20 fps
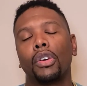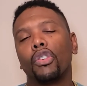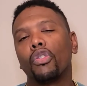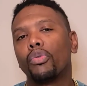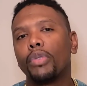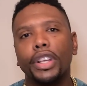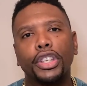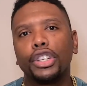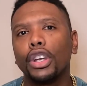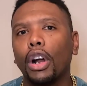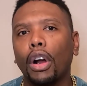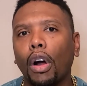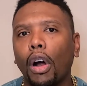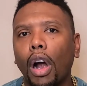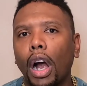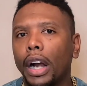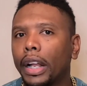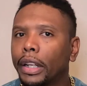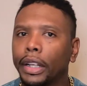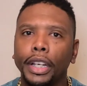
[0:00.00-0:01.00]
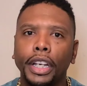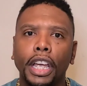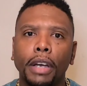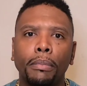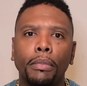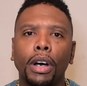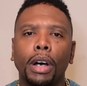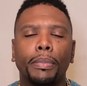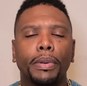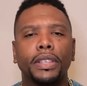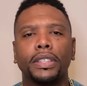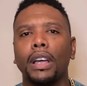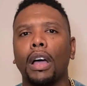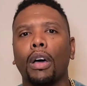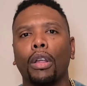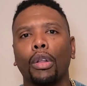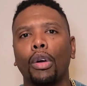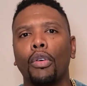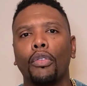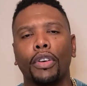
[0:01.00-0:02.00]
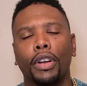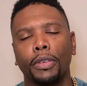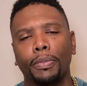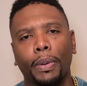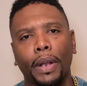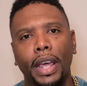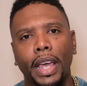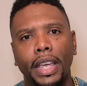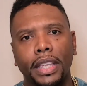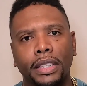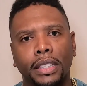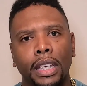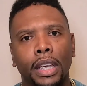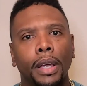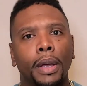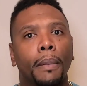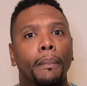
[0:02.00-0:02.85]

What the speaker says: Richard Hart, look him up. He's all over the place.